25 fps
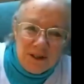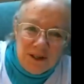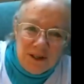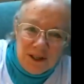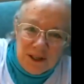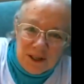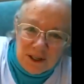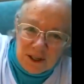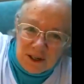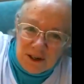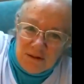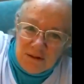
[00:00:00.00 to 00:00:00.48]

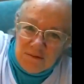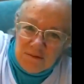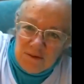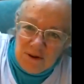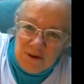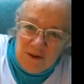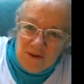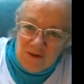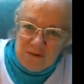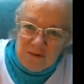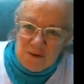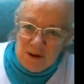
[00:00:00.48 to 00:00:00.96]
initial
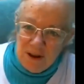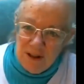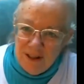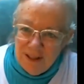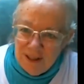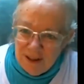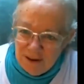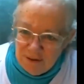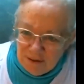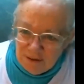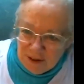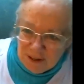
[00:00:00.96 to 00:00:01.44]

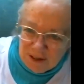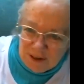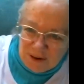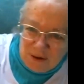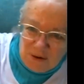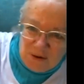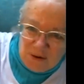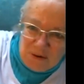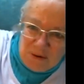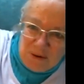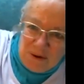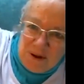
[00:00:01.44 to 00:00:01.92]
movement that was
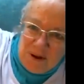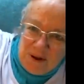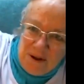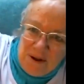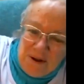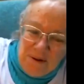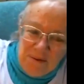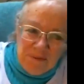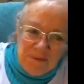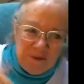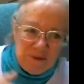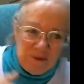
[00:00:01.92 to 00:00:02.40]
so
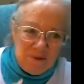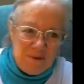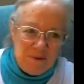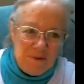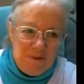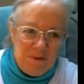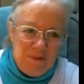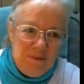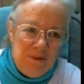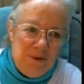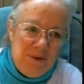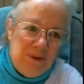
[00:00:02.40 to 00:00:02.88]

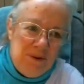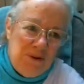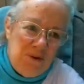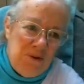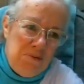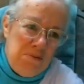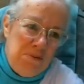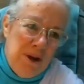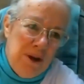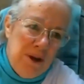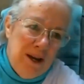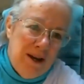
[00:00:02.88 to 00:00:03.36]

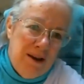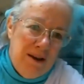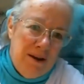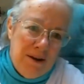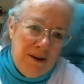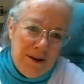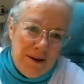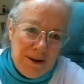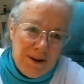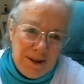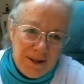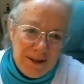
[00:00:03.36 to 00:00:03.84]
big.
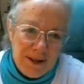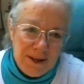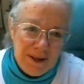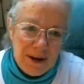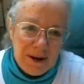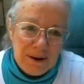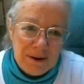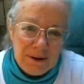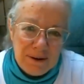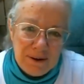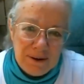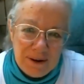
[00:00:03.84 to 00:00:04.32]

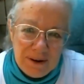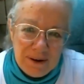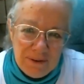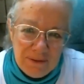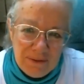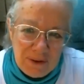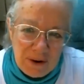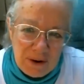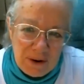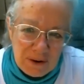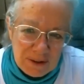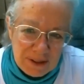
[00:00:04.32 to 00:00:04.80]
Yeah, it
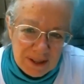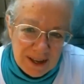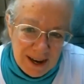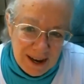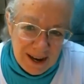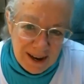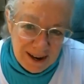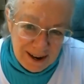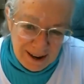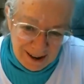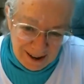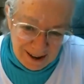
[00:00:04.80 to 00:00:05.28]
evoked
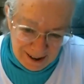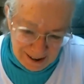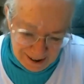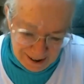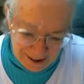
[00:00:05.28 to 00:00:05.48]
that.